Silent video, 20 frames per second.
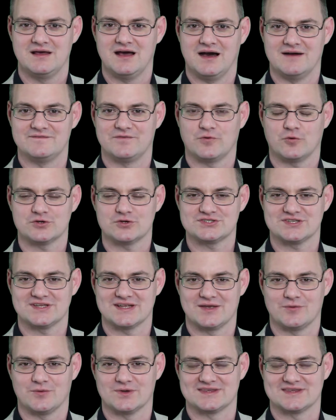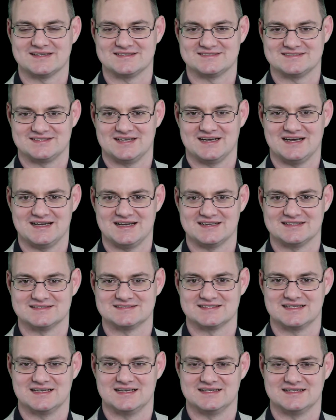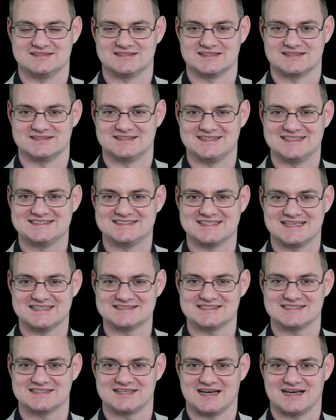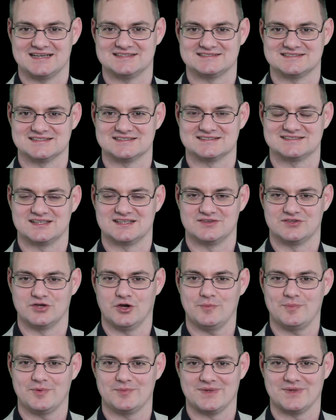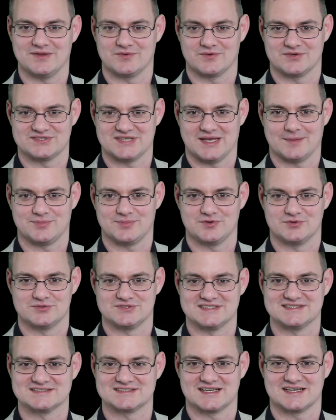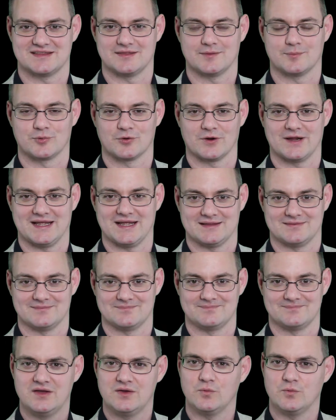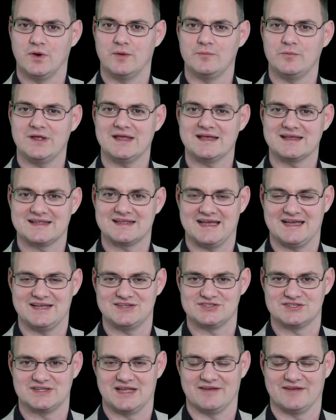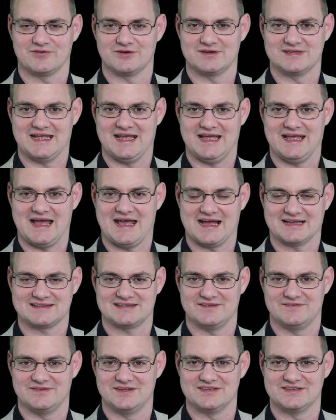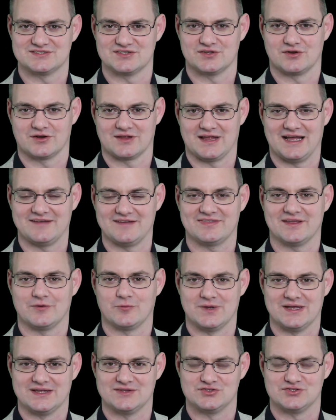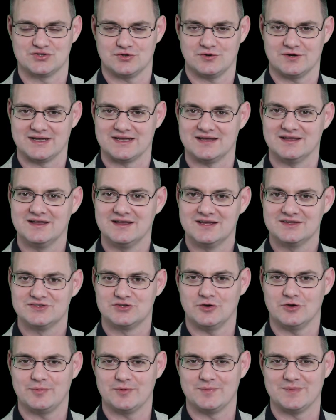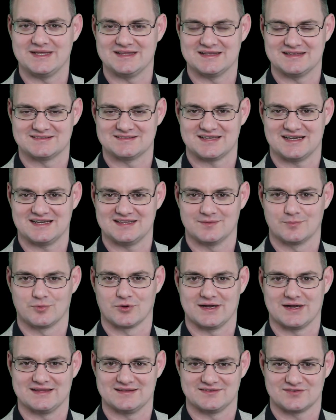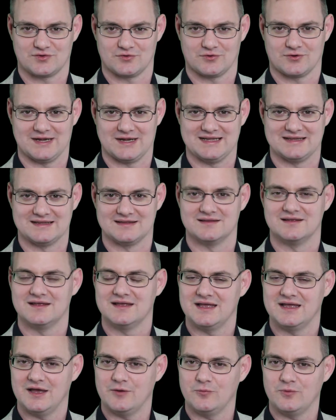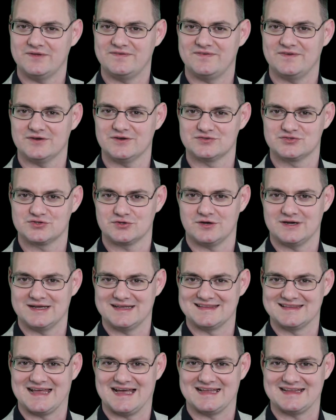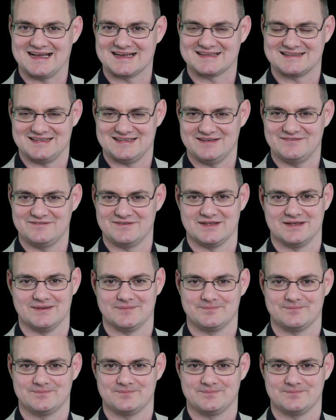Unfortunately, what this does is it desensitizes the dopamine receptors inside the brain. When we engage in everyday activities in our life that we enjoy, dopamine inside the brain is created, and we feel joy in that activity.